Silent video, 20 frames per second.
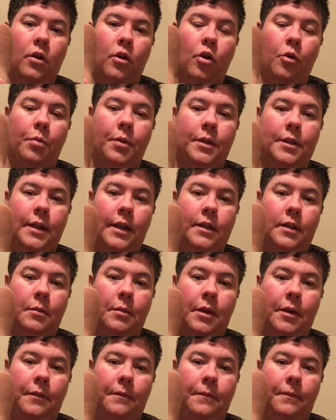open
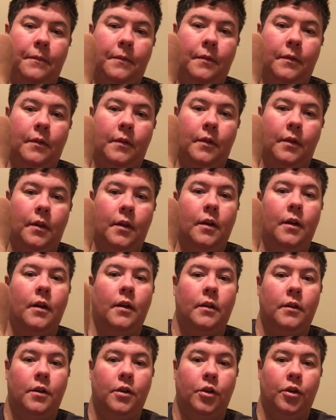sesame
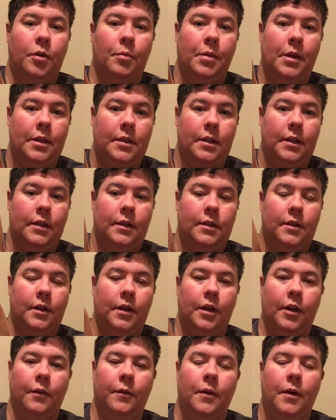to do your business, you
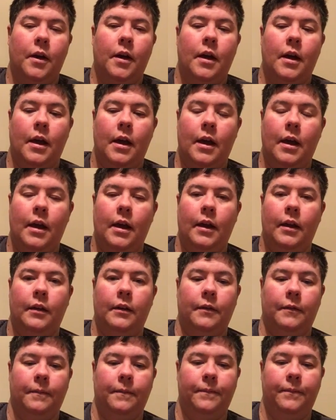know?
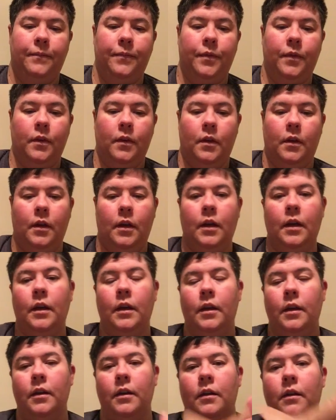And
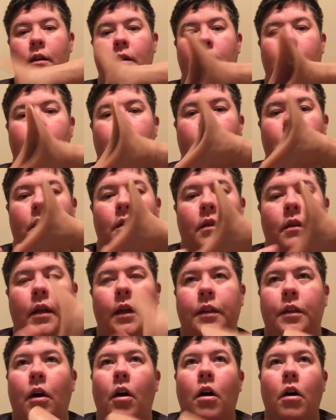in
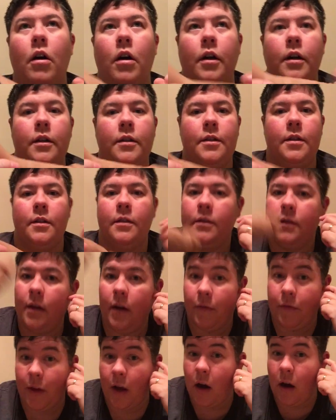like the harness
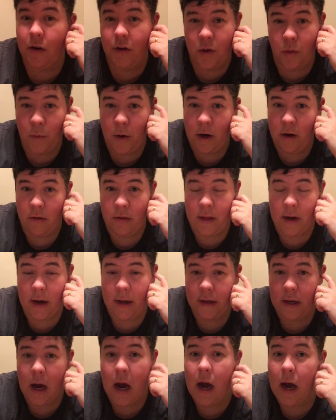of the underwear that I
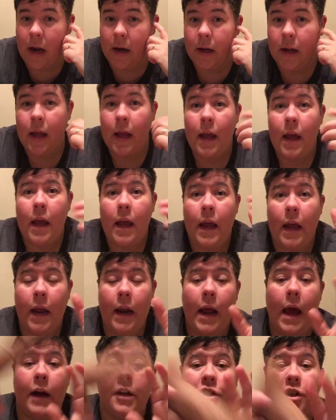got,
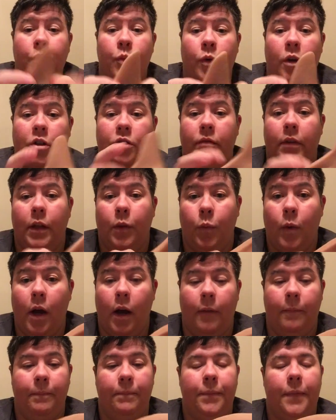it actually works really
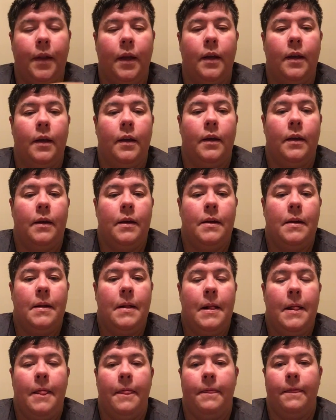well.
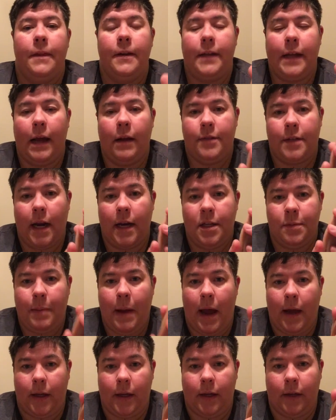The downside is
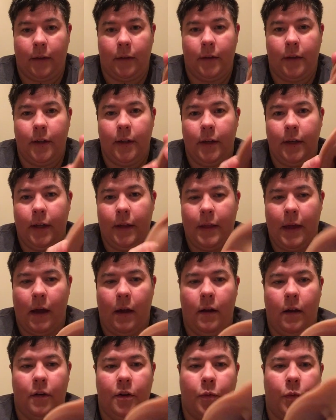packing in
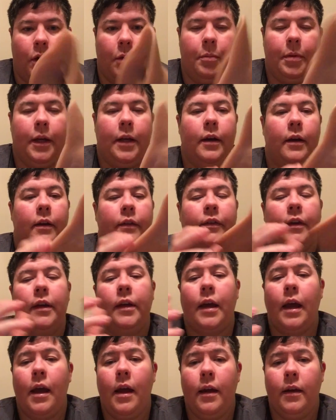that underwear, because
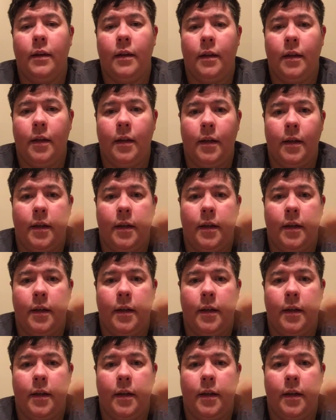again,